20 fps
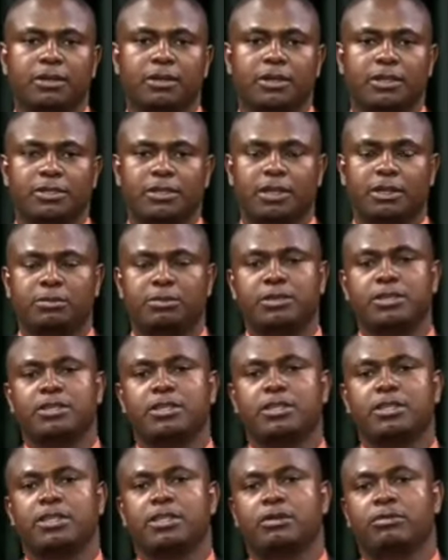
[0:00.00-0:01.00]
the
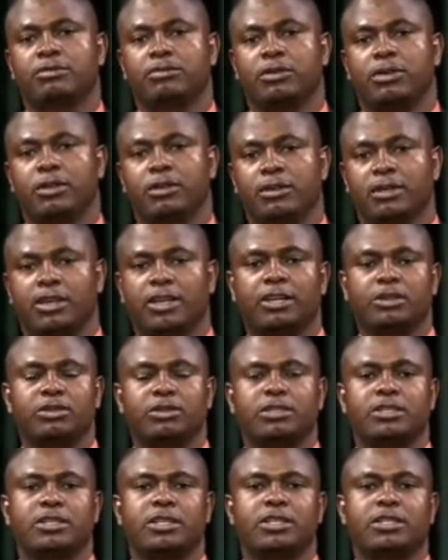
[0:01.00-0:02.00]
ZBC TV, the radio
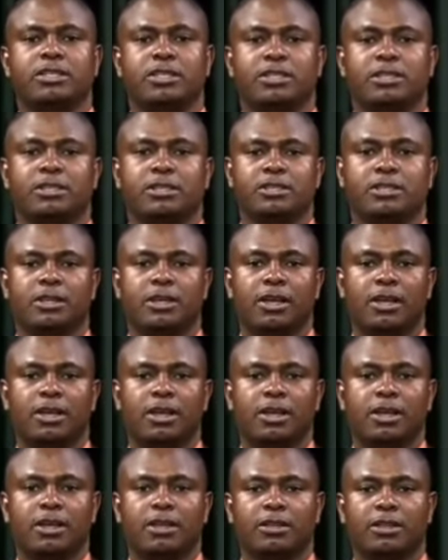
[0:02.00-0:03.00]
stations,
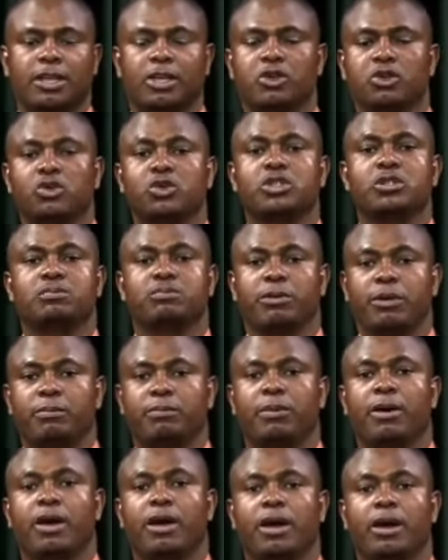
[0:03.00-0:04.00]
the
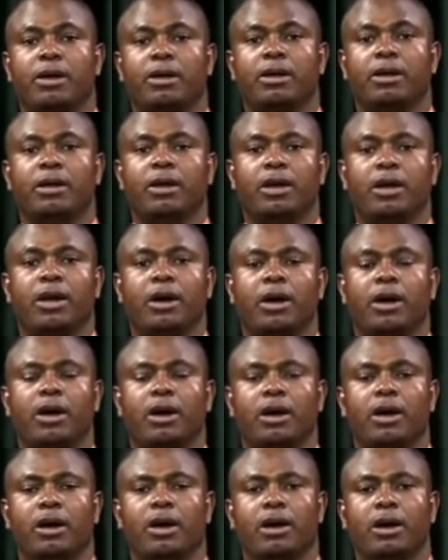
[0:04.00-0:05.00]
newspaper,
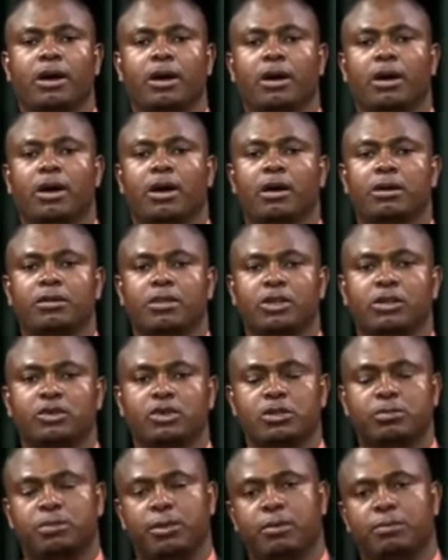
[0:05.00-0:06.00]
the
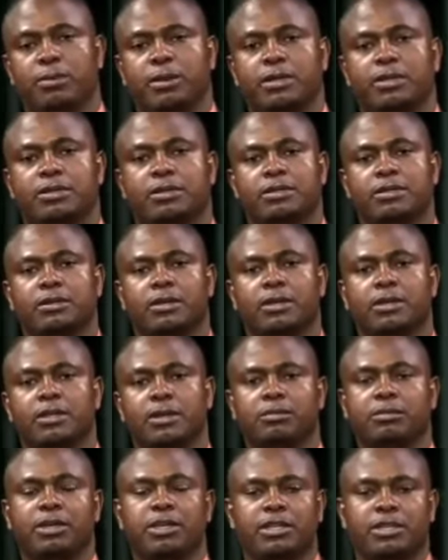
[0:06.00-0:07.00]
newspapers,
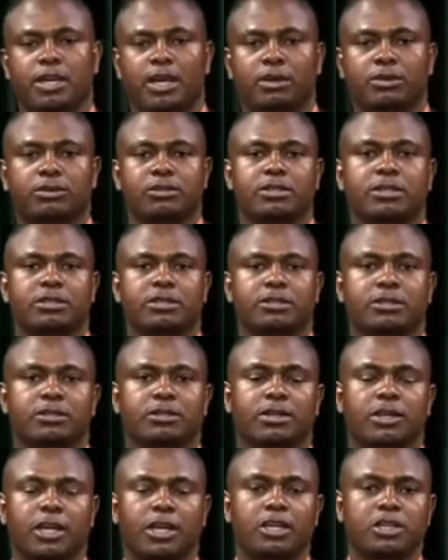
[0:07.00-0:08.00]
the media houses,
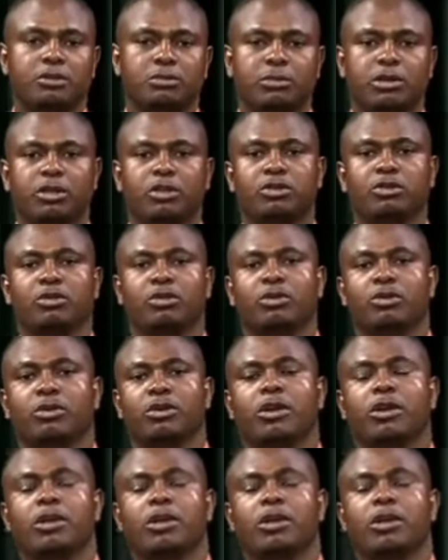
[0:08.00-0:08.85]
H Metro,